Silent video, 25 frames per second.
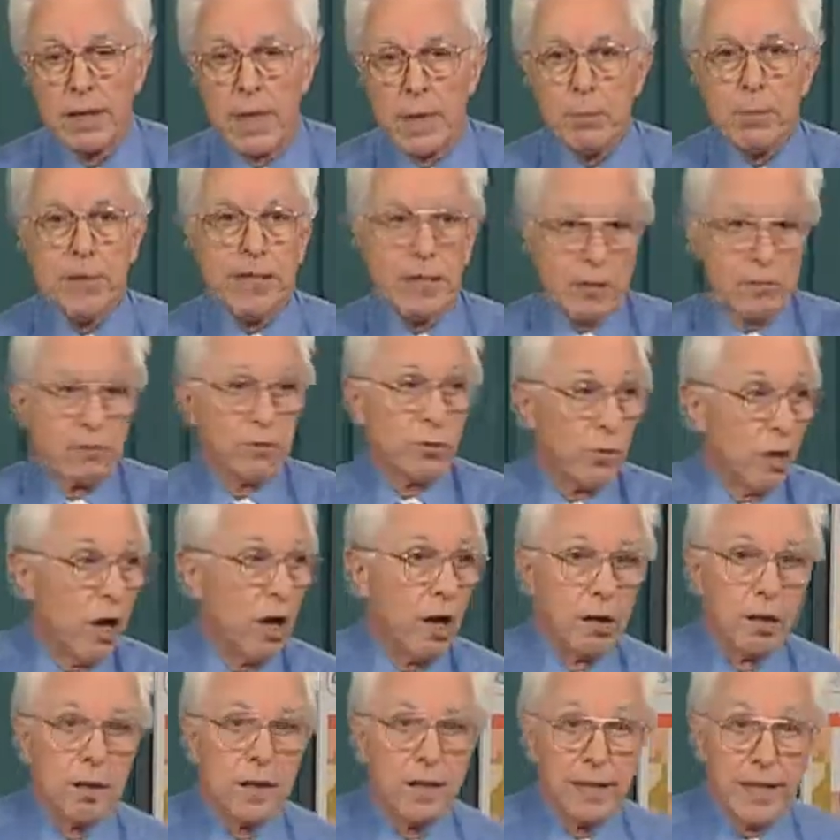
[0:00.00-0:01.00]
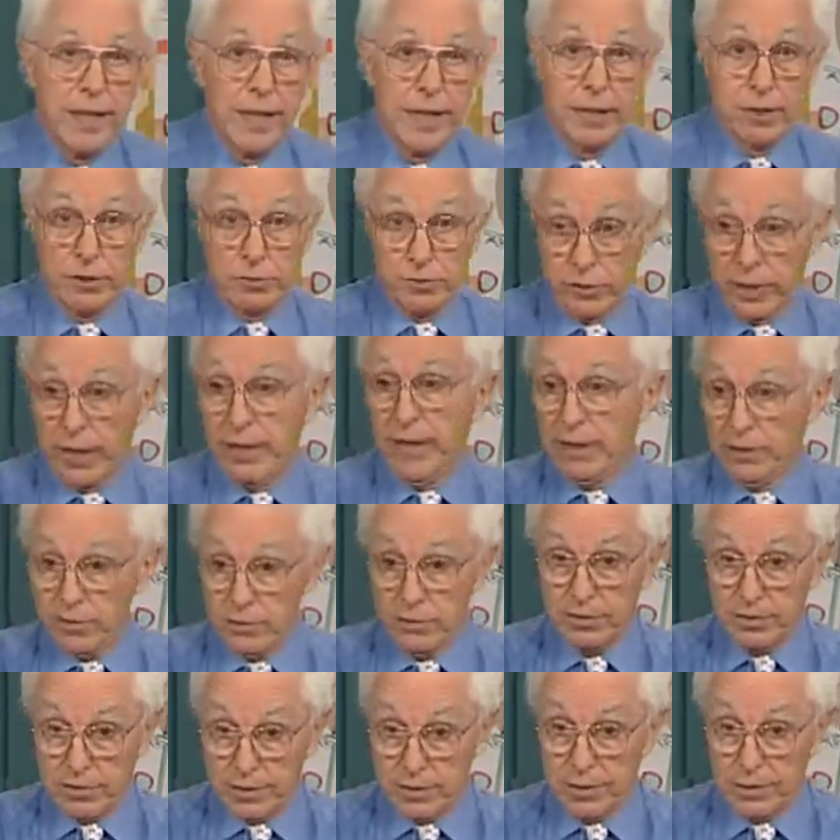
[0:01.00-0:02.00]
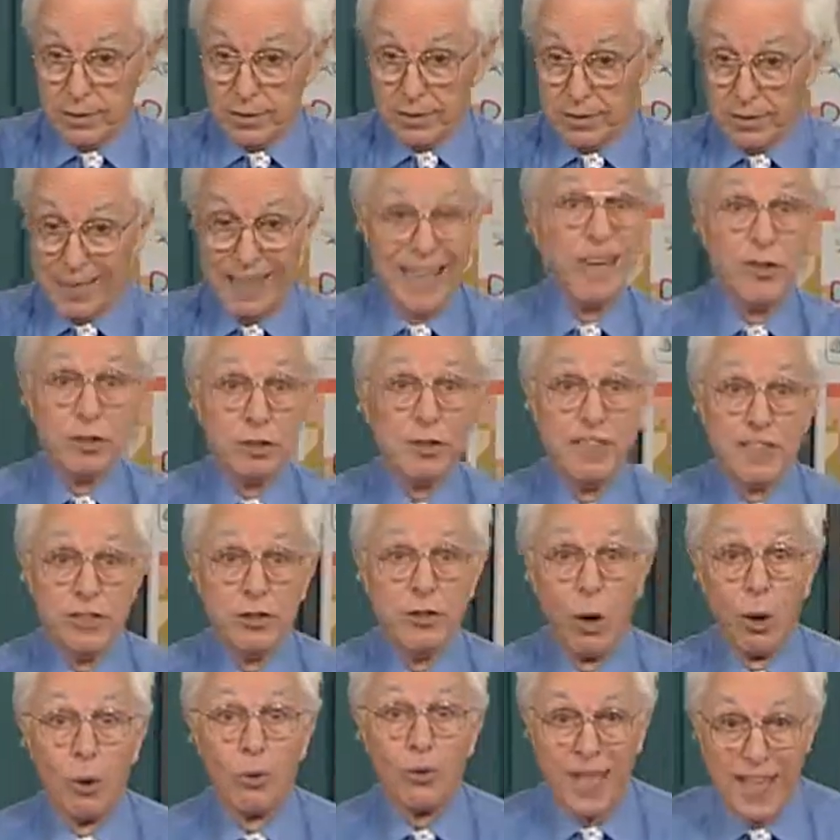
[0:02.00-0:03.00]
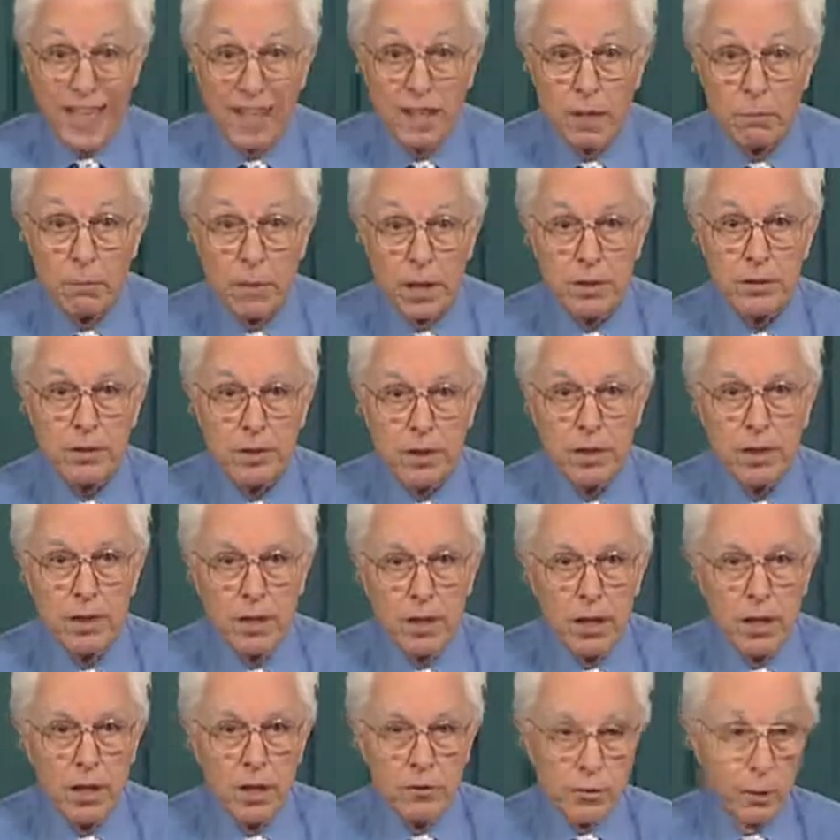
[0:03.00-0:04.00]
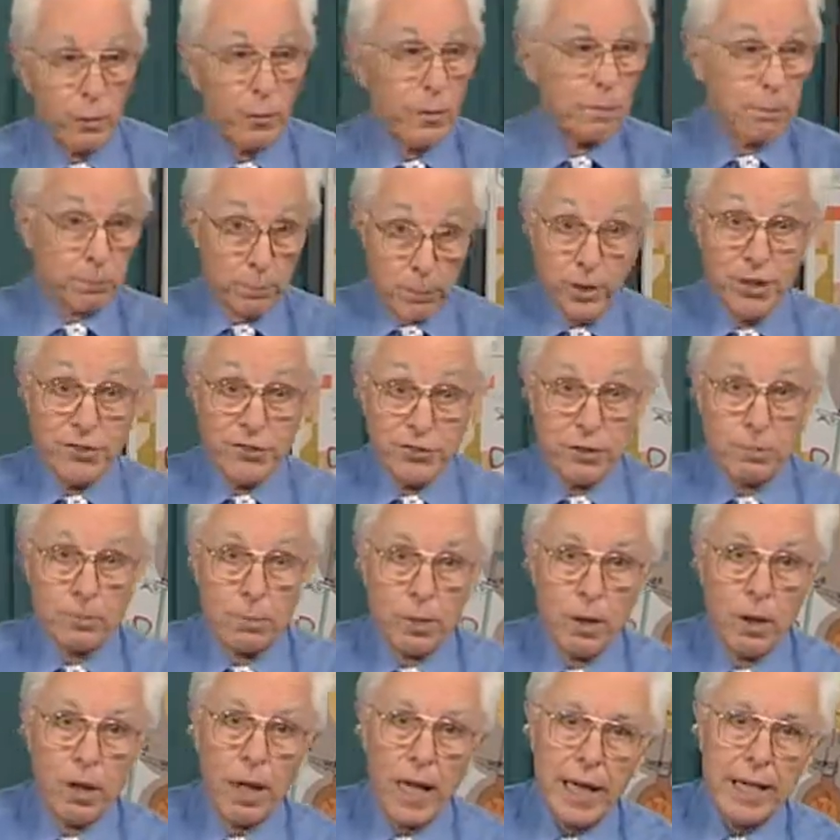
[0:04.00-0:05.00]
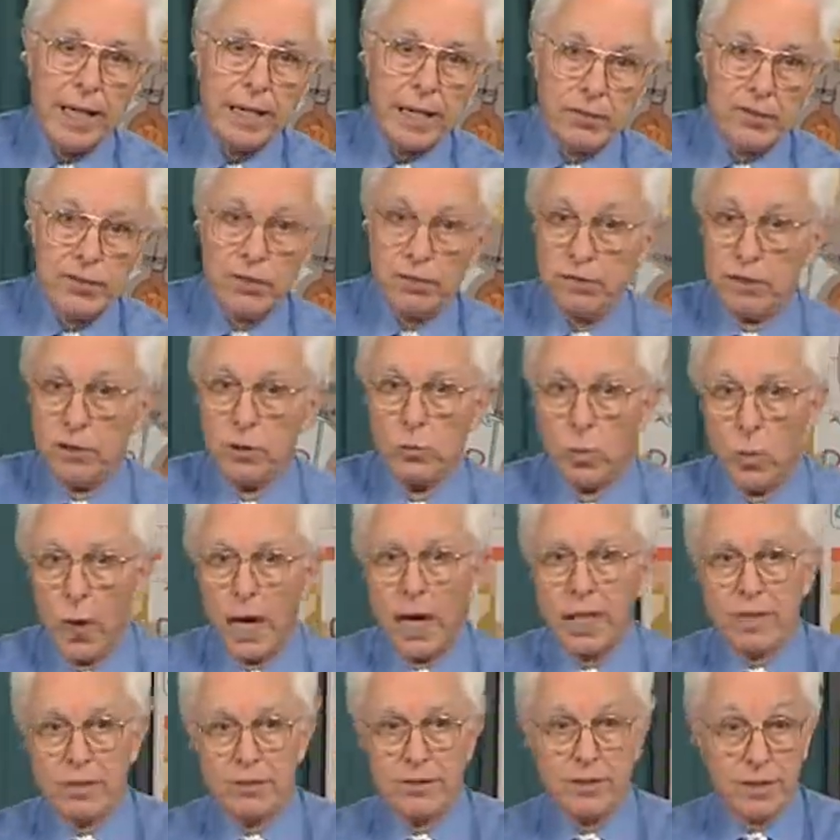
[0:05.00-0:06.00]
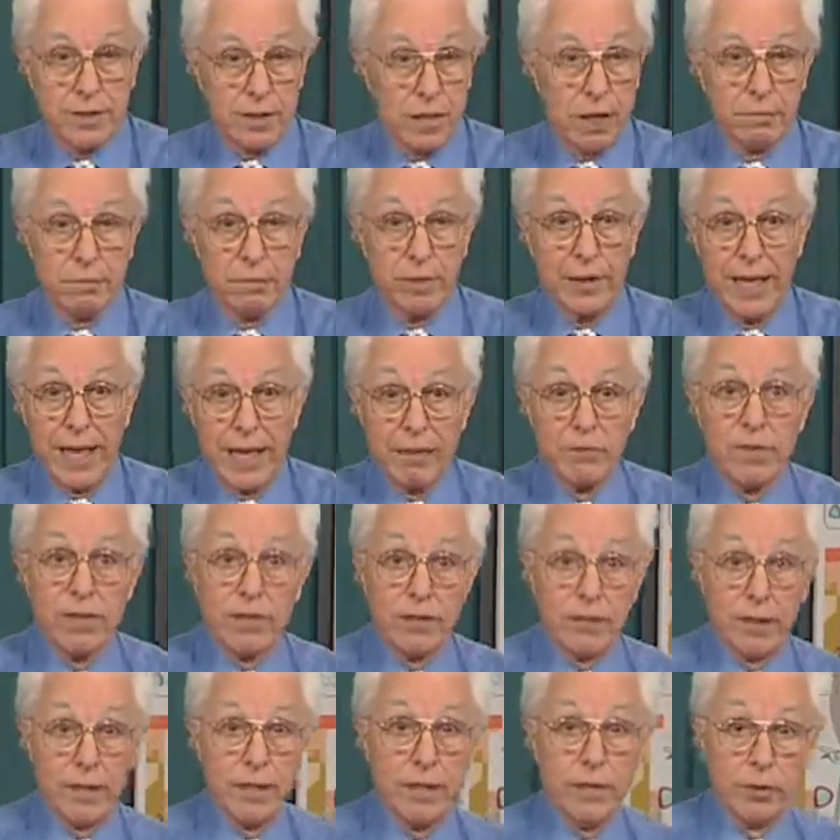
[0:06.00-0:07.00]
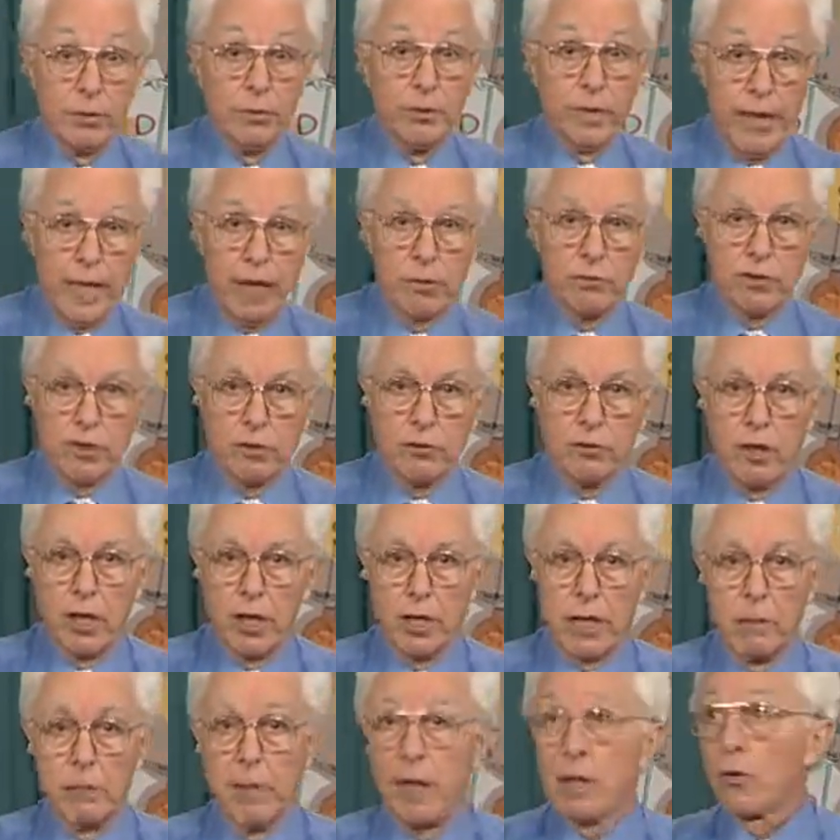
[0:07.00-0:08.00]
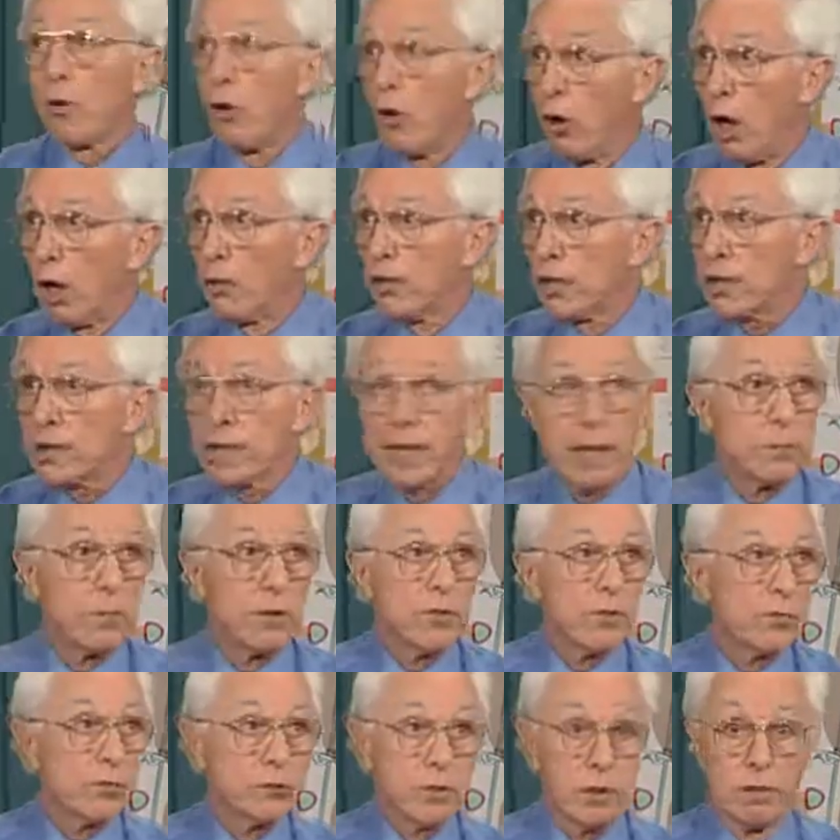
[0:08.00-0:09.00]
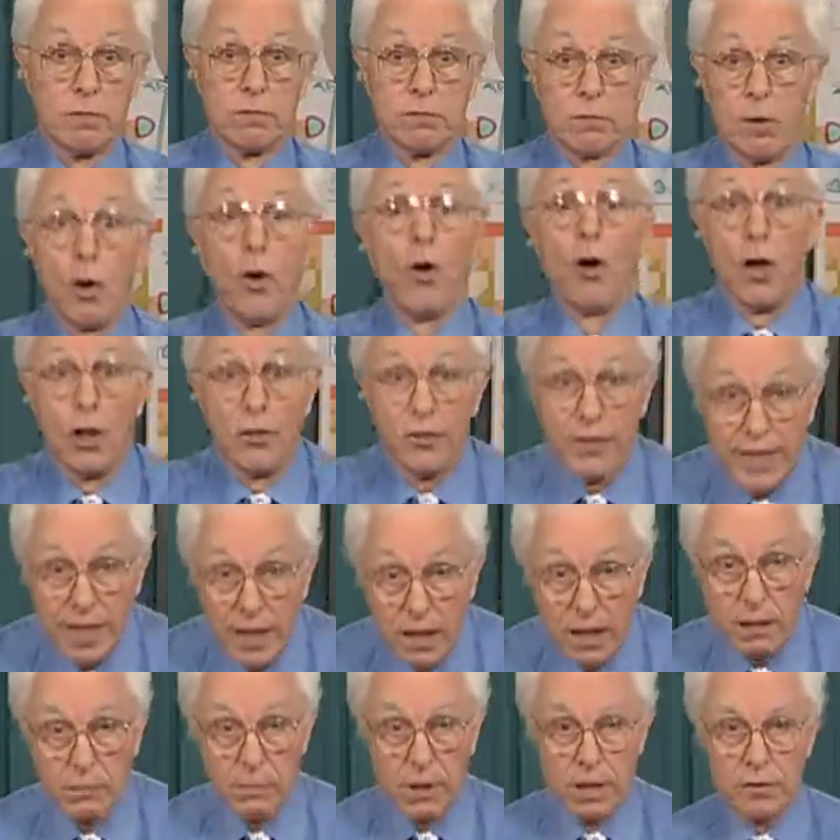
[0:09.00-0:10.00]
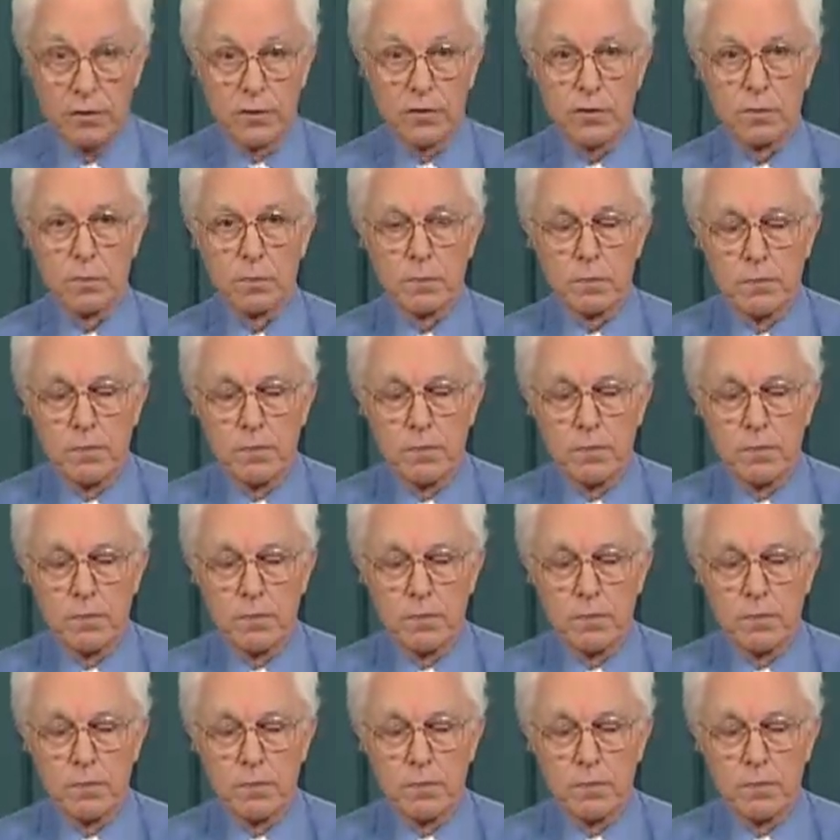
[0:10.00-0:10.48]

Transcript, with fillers: I mean, after all, it contains every known element. So, in principle, I guess if you wanted to cover everything, you'd have to talk about all the chemistry of all the elements.